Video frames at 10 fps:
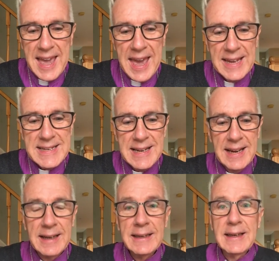and
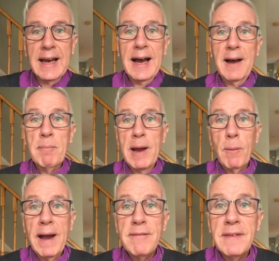my
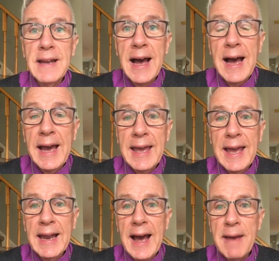wife and
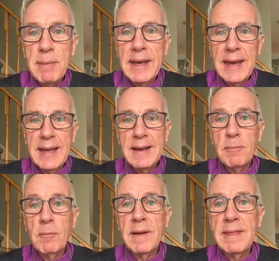I
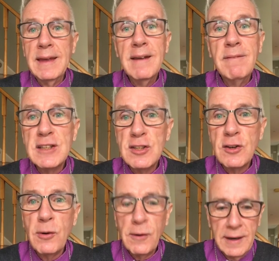begin with the
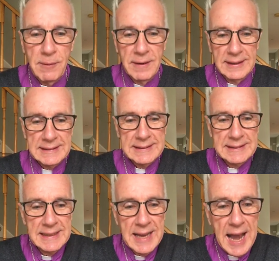invitatory where
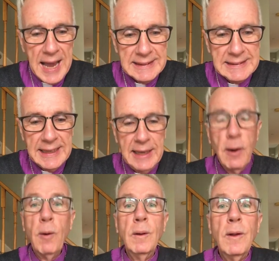it's, I say,
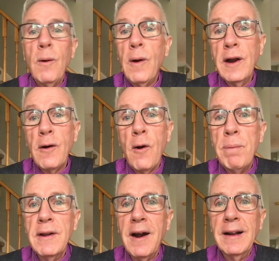O Lord,
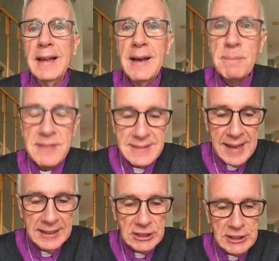open our
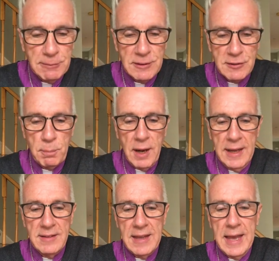lips, and she
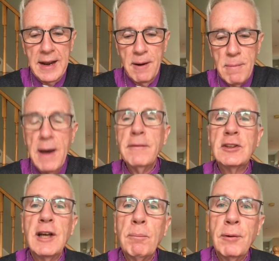responds, and our mouth
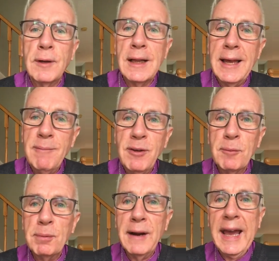shall proclaim
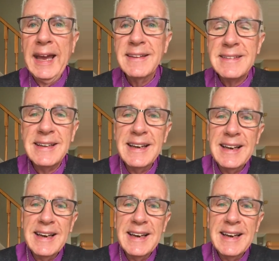your praise.